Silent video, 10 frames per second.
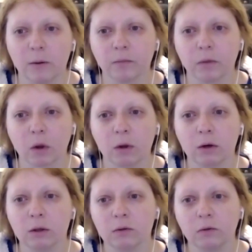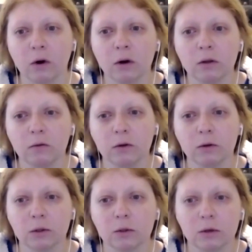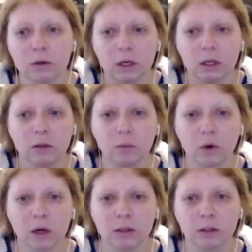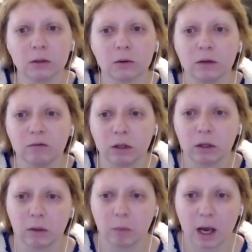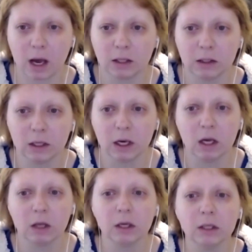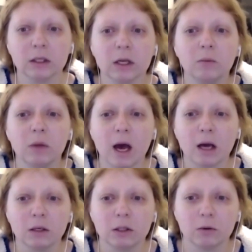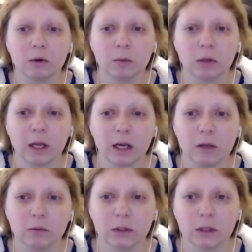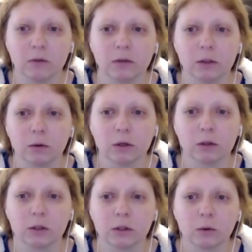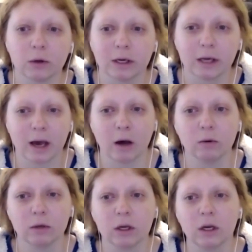Whether it's far in the future, in the present, or even in the past, things come back to replay themselves in order to sort it out.